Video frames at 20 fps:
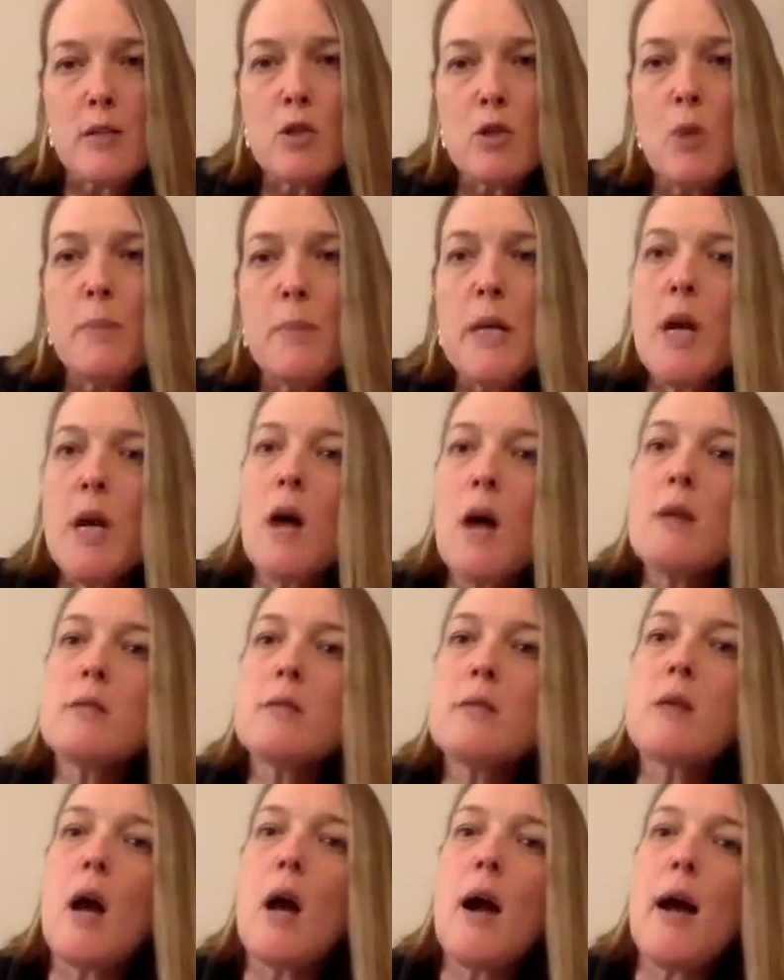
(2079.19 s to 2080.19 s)
So
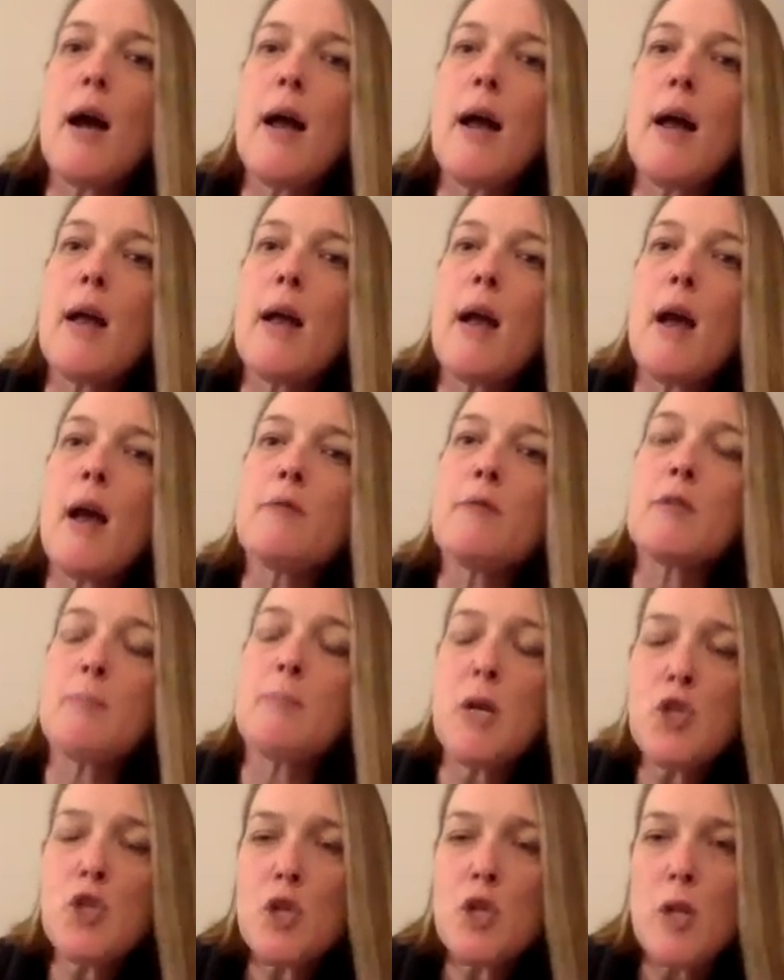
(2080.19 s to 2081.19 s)
because I have
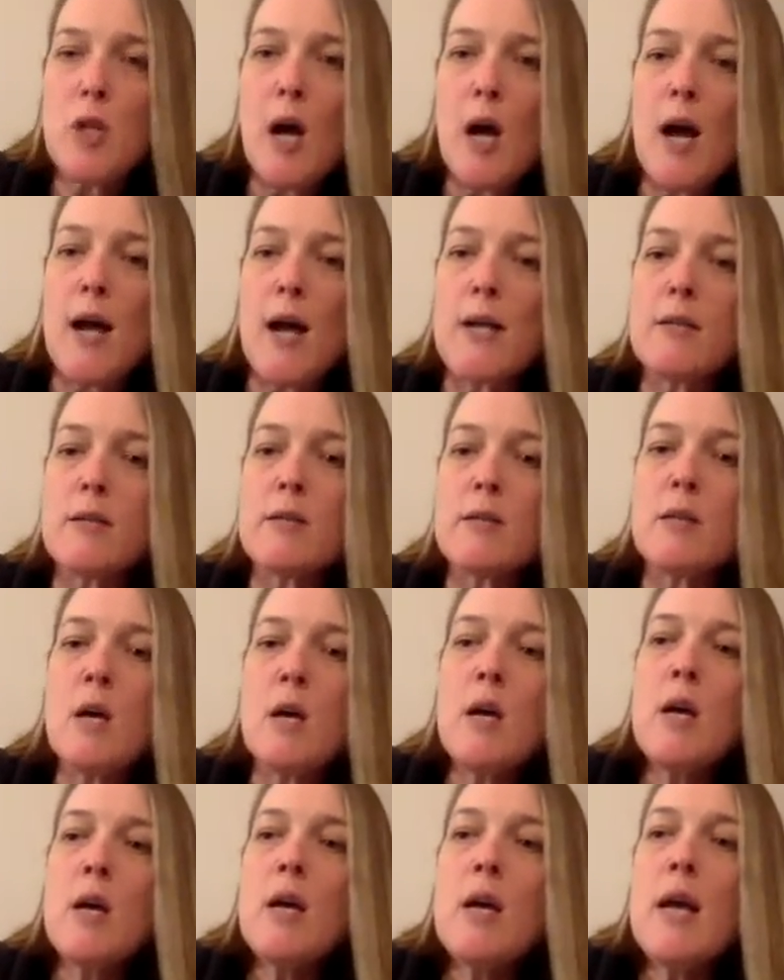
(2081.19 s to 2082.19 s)
specialized
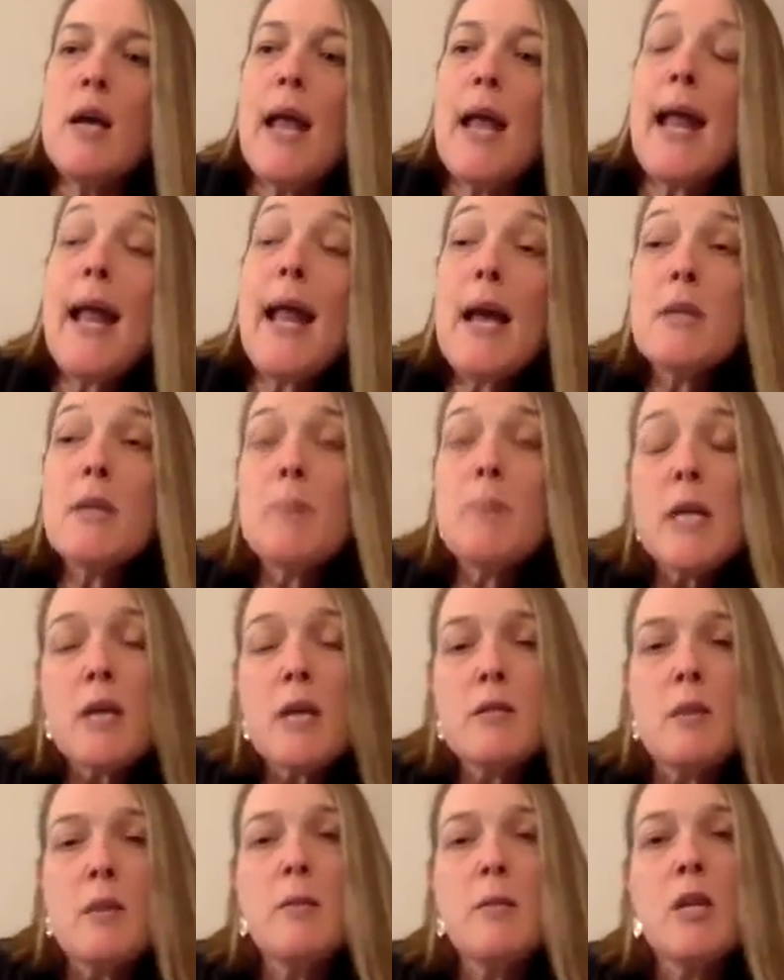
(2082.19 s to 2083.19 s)
and
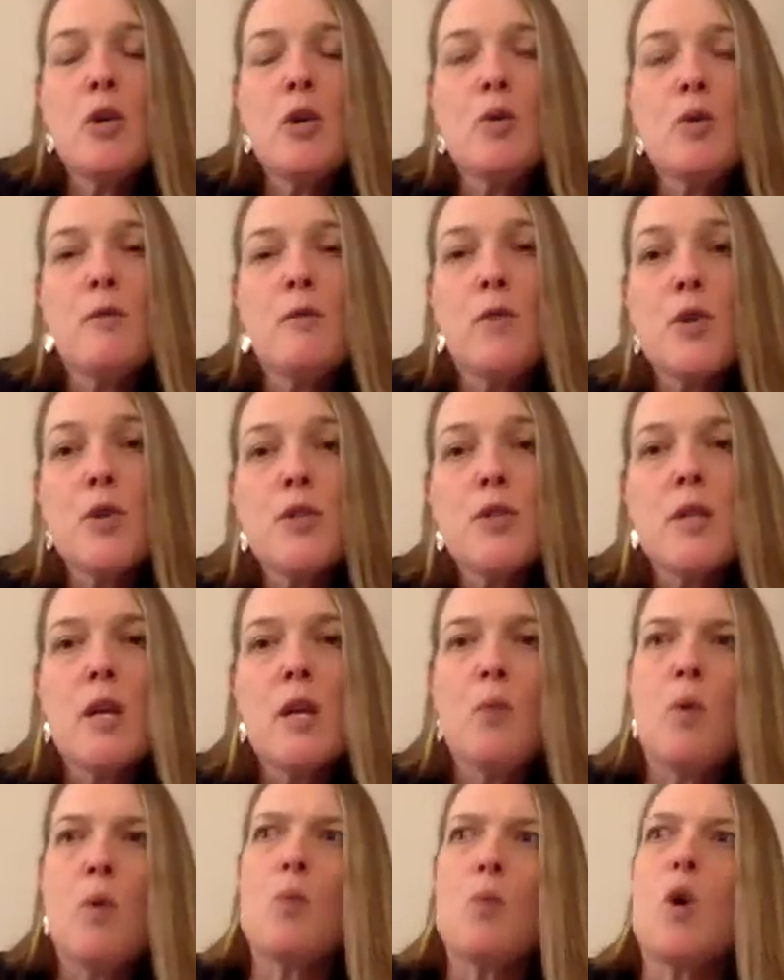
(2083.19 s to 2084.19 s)
because I'm at a university
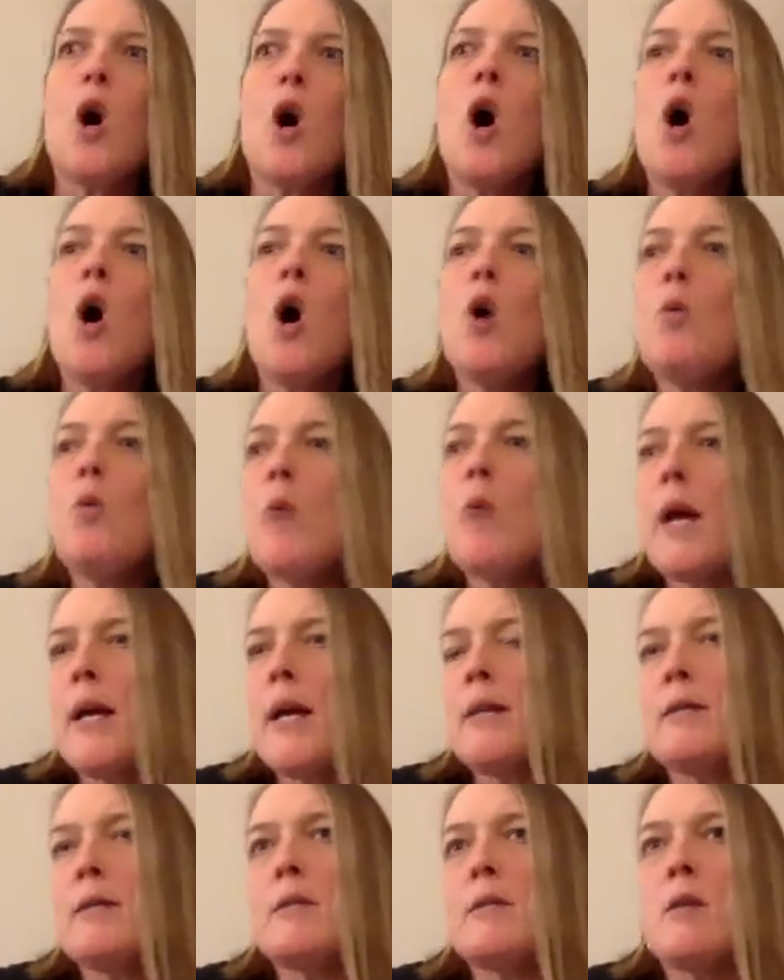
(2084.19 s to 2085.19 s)
where we're
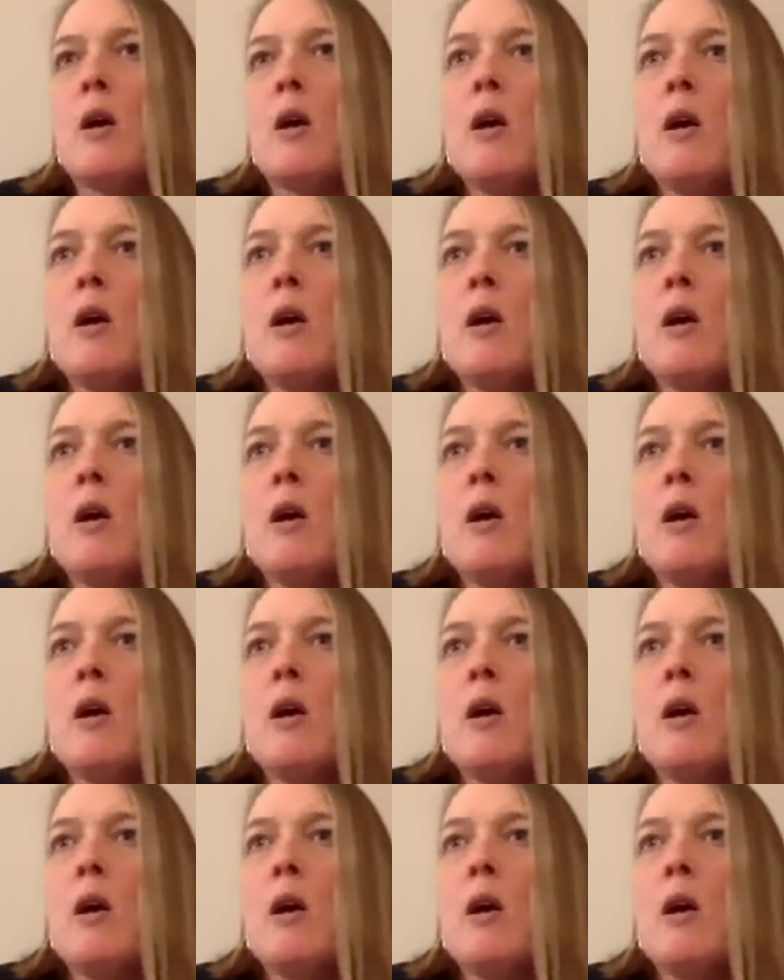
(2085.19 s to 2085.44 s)
always